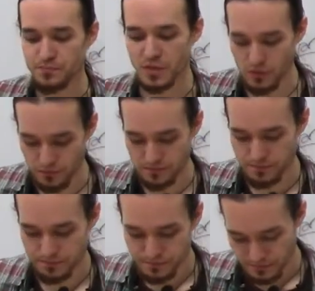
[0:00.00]
So
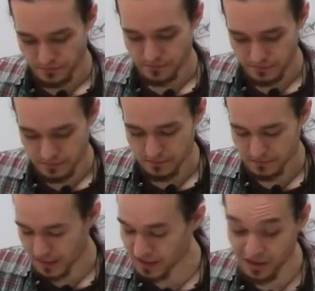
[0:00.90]

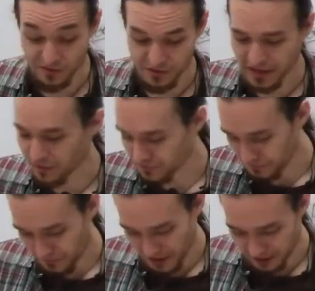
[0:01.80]
that's it for now.
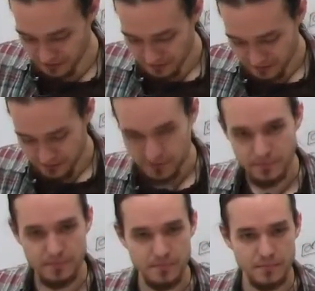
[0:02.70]
Thank you.
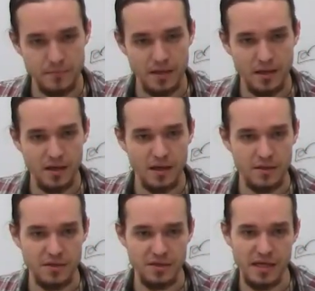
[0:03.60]

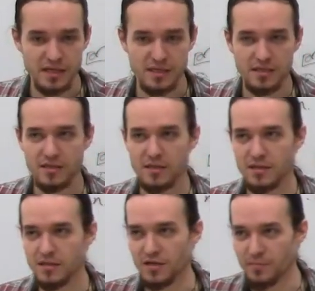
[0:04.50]
The next
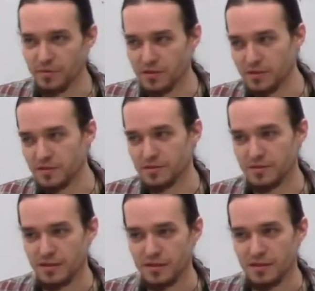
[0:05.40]
topic,
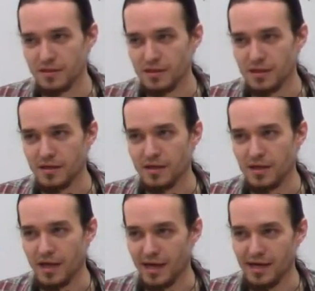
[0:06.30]

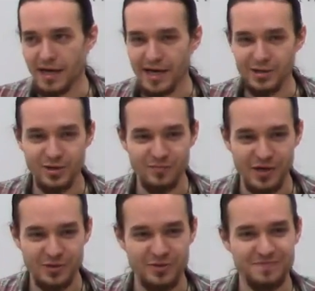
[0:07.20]
I'll
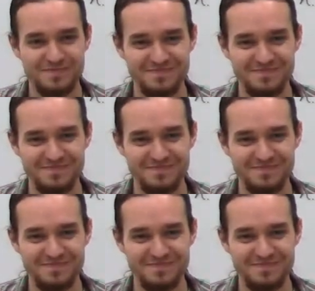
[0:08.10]
surprise you.